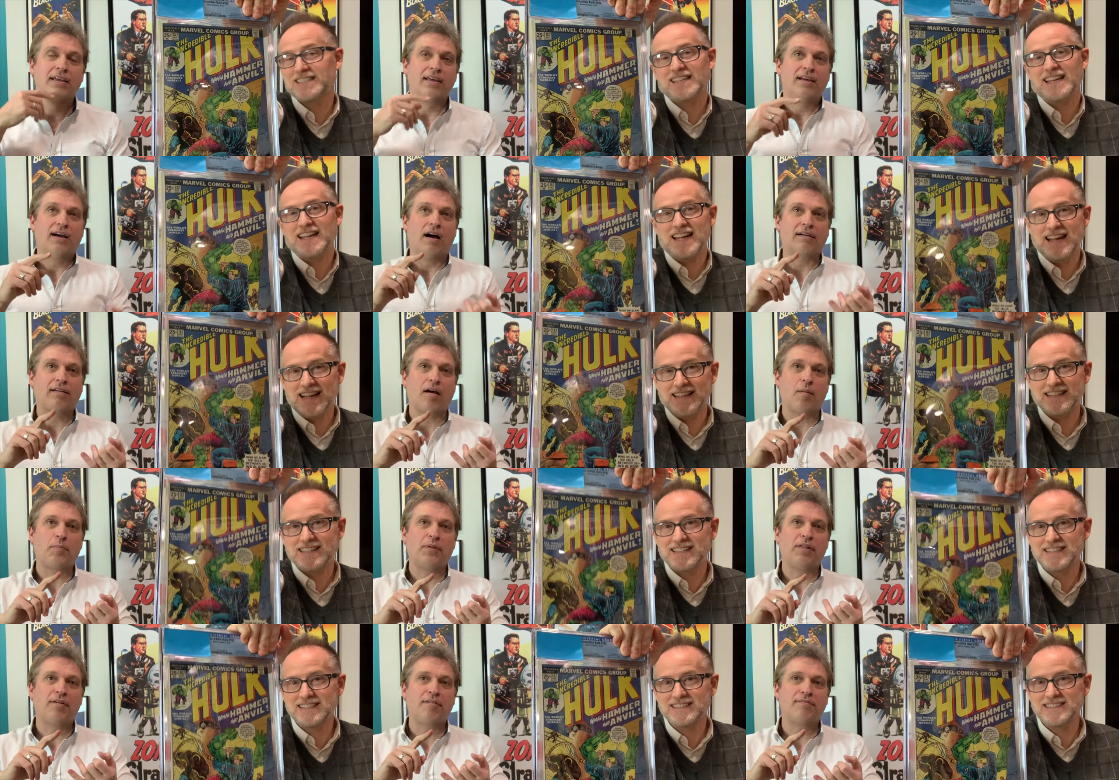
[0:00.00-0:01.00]
Speaker 1: a
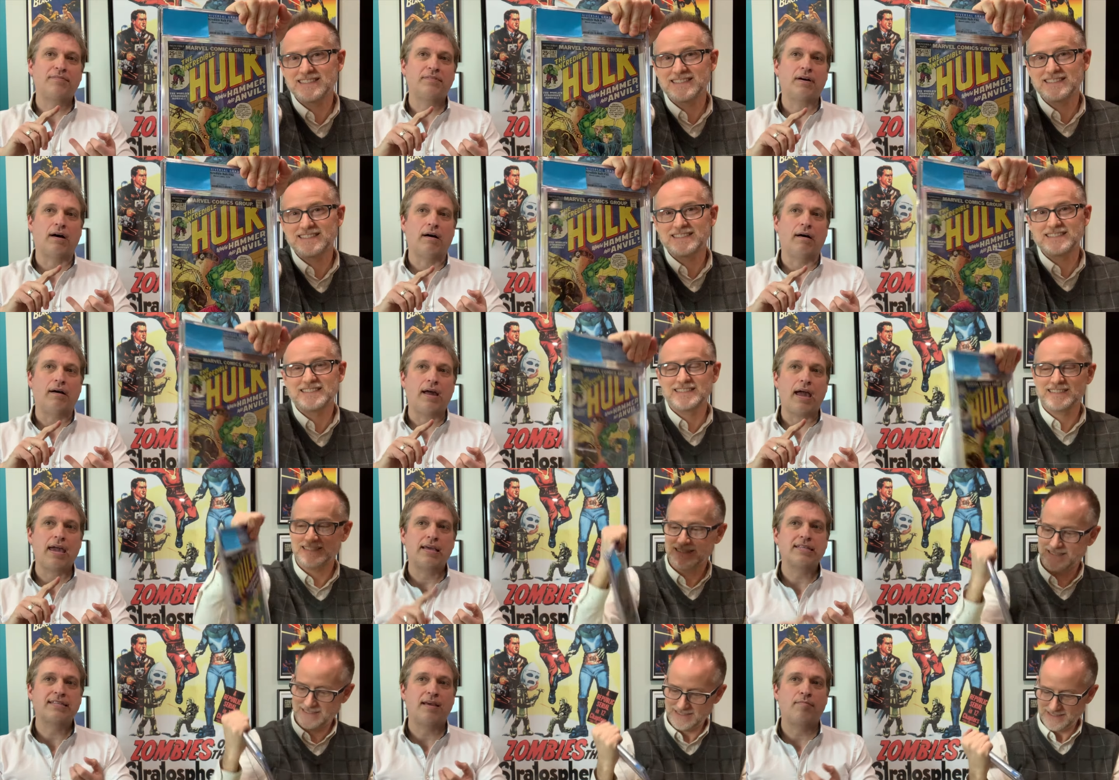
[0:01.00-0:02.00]
couple of uh,
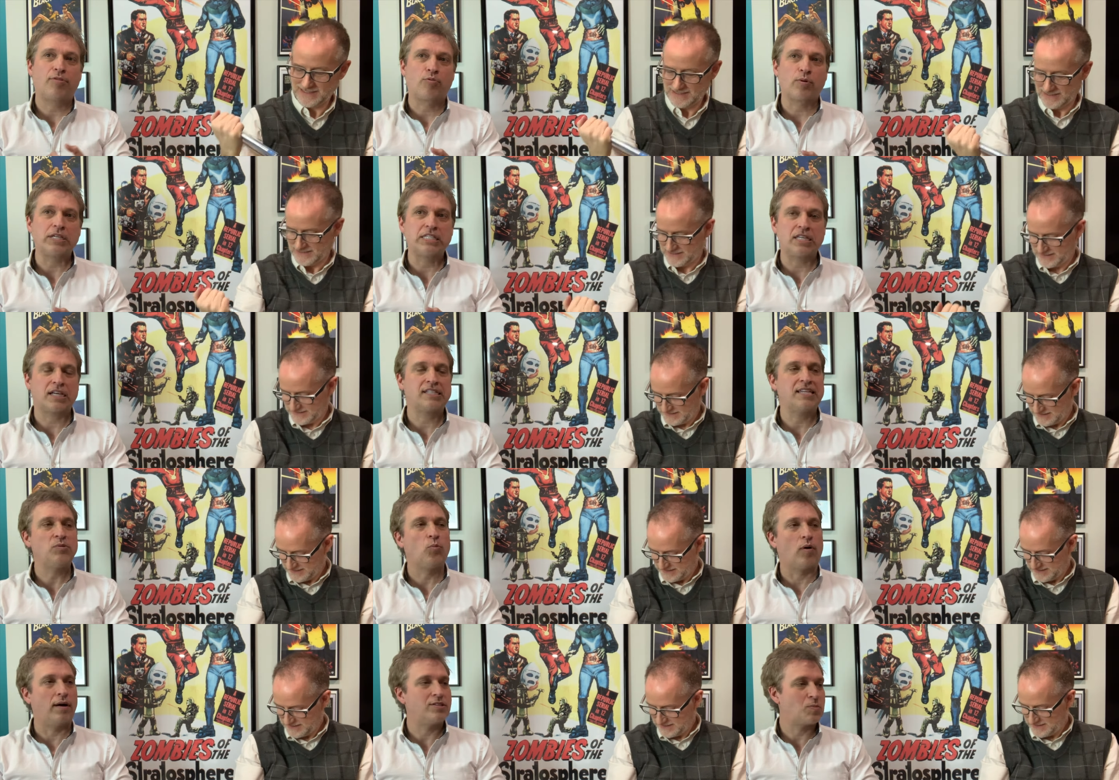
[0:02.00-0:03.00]
ASM
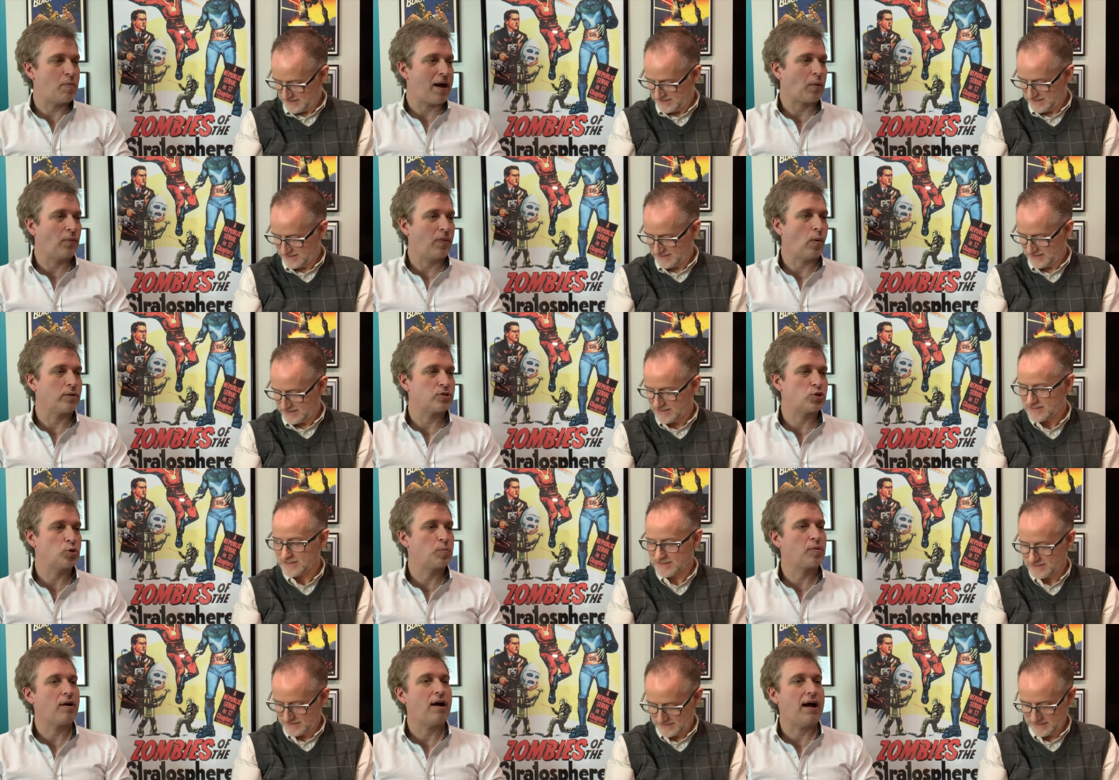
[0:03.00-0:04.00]
361s back when they were
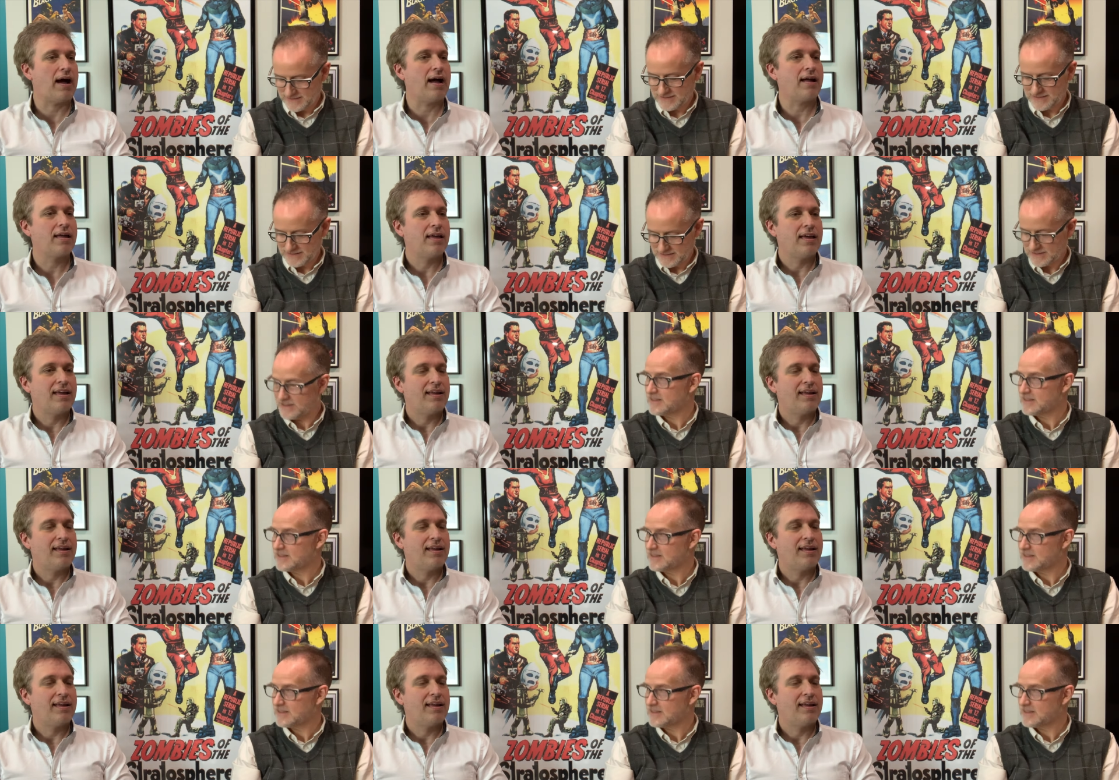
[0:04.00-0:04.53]
super hot.